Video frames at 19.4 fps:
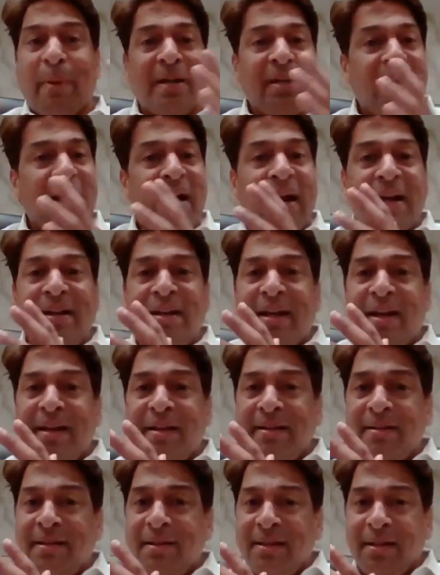But
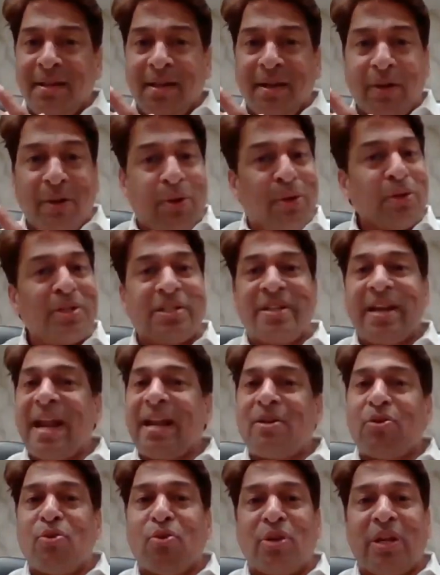under goods
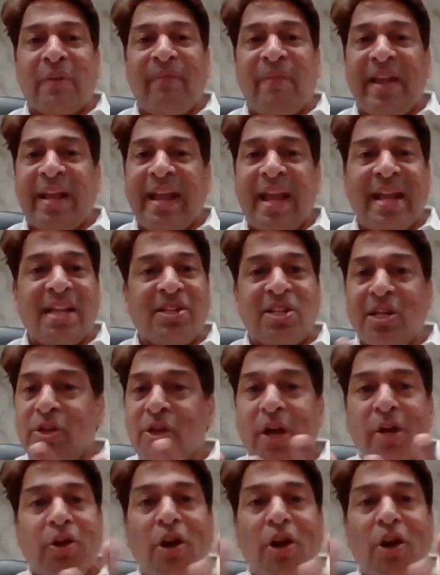rate notification,